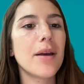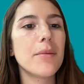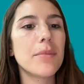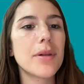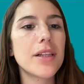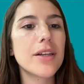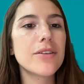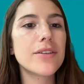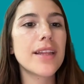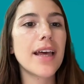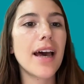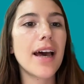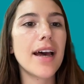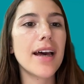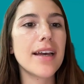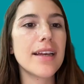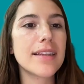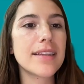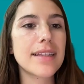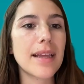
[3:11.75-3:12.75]
Below
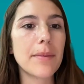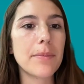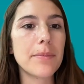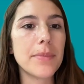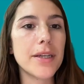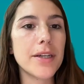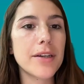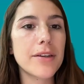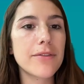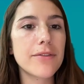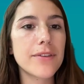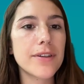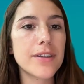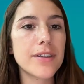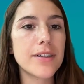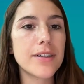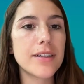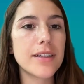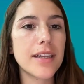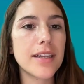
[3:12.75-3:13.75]
that, in that big
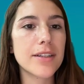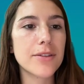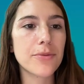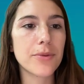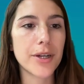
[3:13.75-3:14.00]
field is